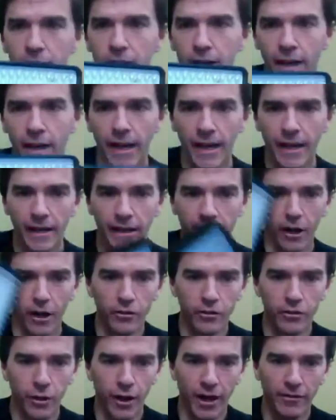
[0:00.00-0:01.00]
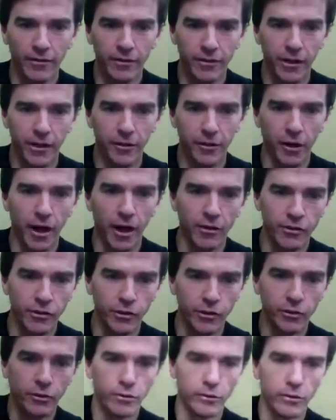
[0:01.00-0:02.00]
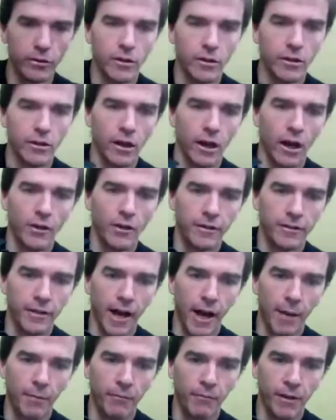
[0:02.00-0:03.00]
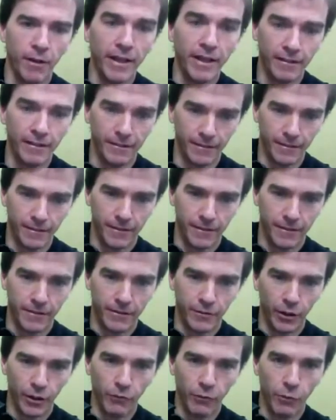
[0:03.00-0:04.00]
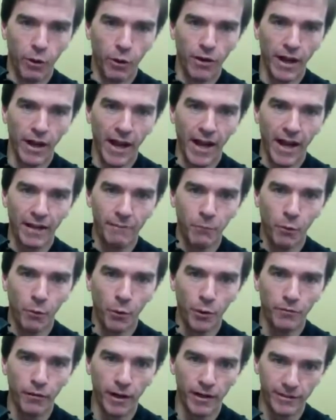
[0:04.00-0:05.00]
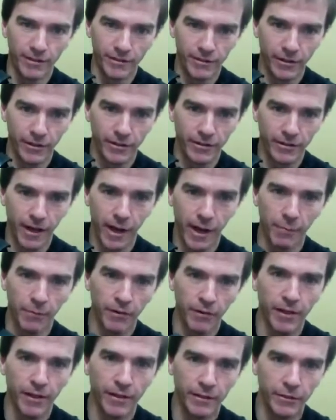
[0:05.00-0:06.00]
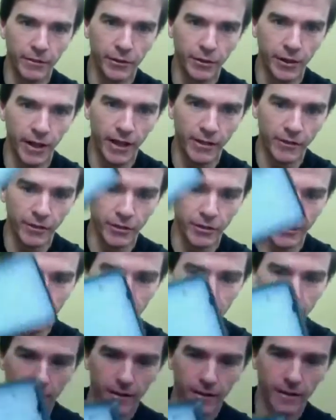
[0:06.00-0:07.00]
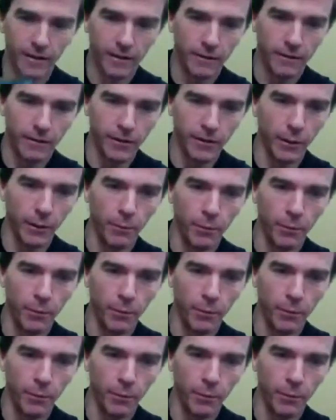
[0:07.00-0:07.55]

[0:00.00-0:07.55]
And it also has another hot shoe on the top of it. So if you want to add more devices on the top of it, you could actually, you know,